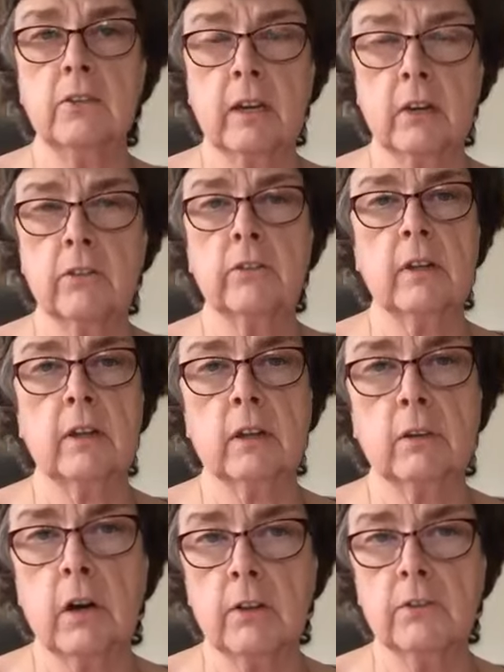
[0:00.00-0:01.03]
that extend
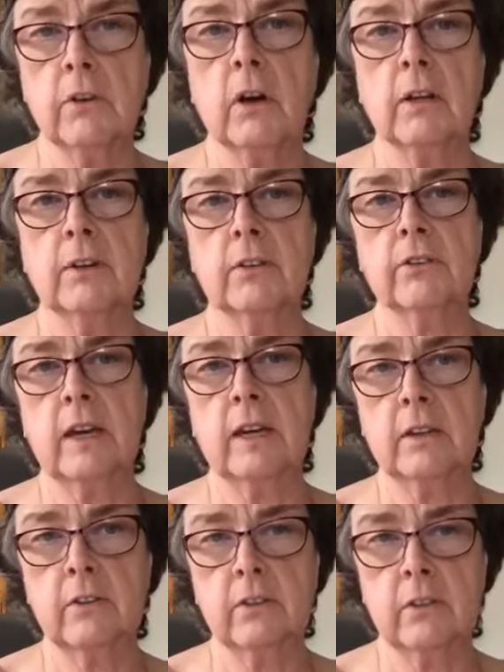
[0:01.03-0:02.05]
across all the
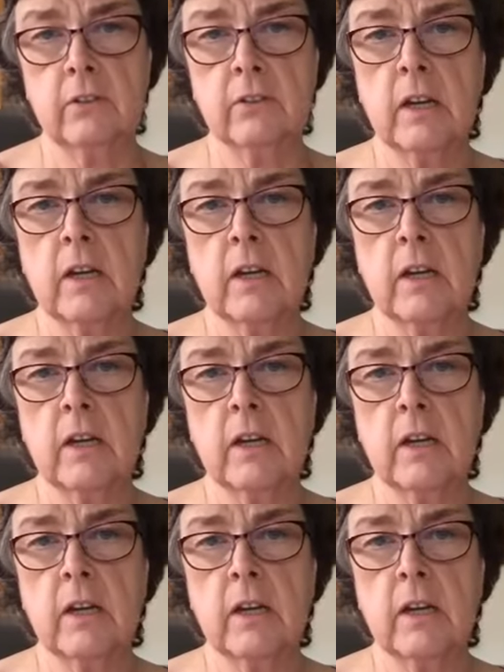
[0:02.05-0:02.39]
sciences?